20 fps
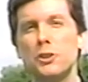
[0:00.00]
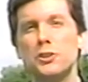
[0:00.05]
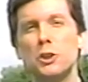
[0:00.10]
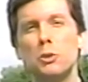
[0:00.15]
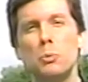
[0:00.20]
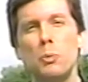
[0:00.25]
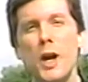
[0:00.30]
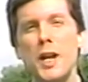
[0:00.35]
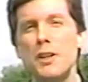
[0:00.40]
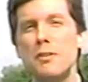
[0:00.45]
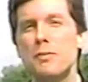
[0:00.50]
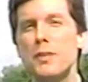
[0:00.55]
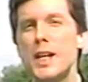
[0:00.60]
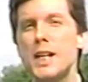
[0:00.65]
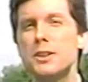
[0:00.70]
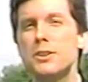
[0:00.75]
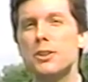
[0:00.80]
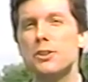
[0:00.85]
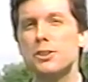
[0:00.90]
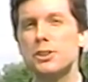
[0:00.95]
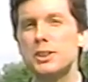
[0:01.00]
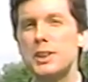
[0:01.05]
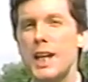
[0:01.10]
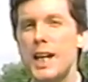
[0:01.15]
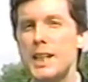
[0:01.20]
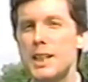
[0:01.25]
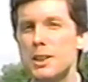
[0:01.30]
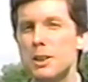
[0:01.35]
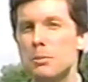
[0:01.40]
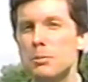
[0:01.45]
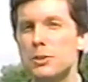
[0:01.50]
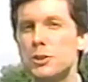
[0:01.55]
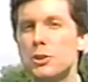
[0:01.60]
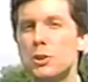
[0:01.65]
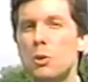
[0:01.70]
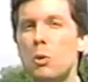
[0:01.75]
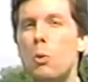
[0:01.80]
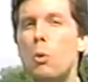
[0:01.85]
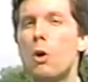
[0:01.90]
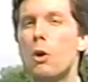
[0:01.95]
to renovate their stadiums
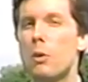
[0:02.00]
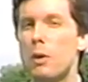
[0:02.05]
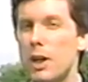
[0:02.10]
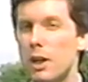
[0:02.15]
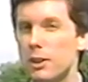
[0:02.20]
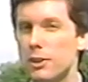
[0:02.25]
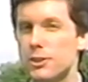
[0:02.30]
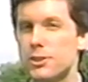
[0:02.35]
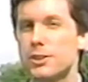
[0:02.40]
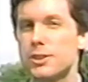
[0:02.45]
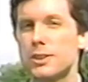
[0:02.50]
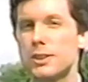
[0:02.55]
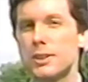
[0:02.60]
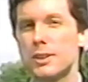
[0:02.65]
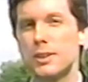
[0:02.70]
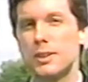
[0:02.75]
or else.